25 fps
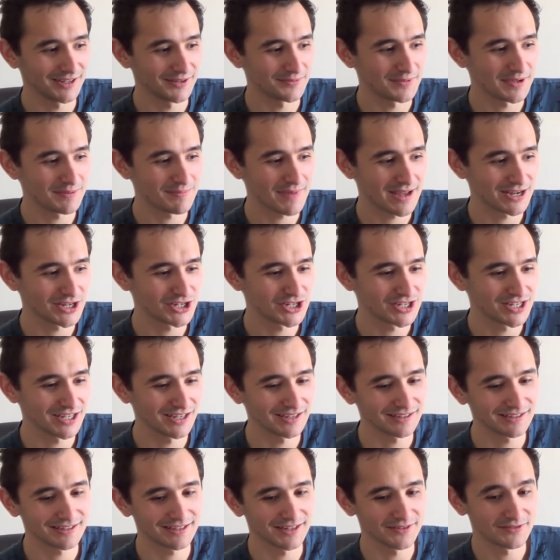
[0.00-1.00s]
It managed
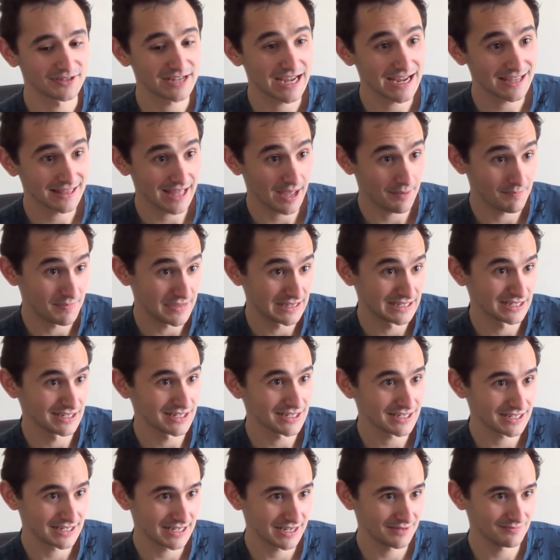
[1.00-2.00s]
to kind of take that
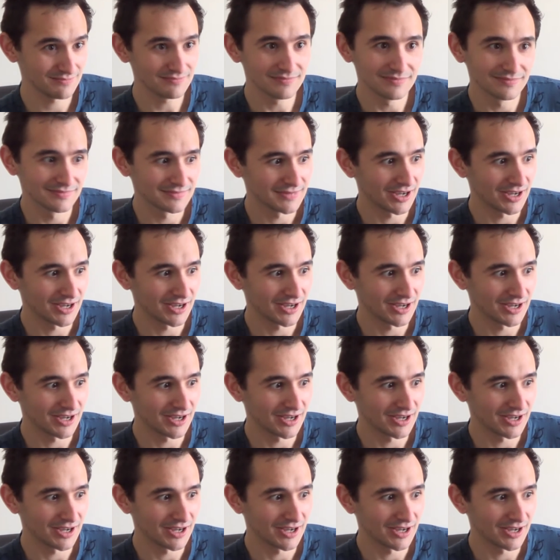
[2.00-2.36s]
business sim